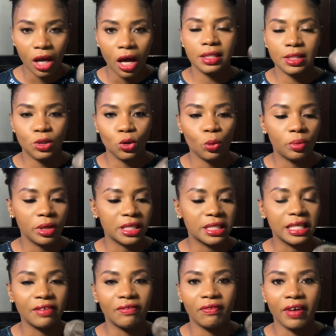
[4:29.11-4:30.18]
This soap is
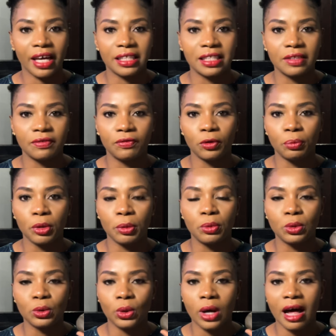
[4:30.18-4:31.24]
effective for people who